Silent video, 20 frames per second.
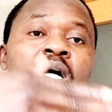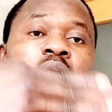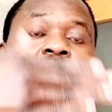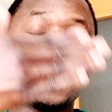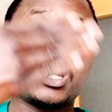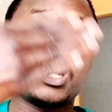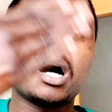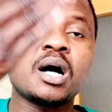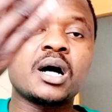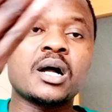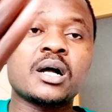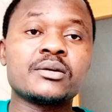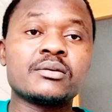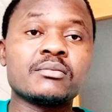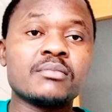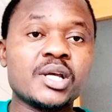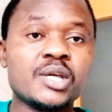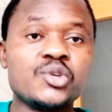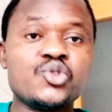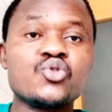
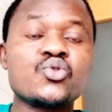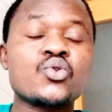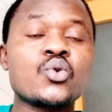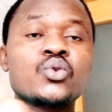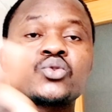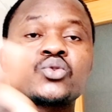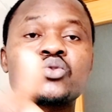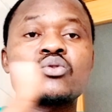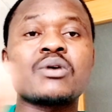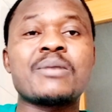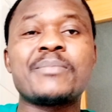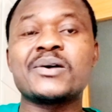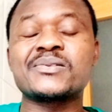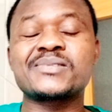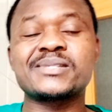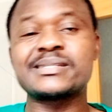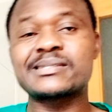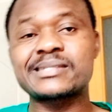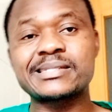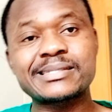euro to about
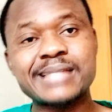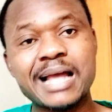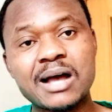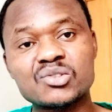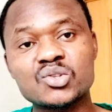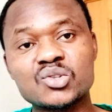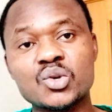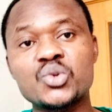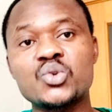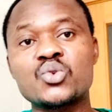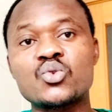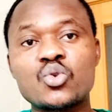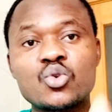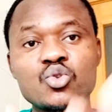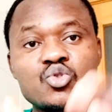60,000 euro.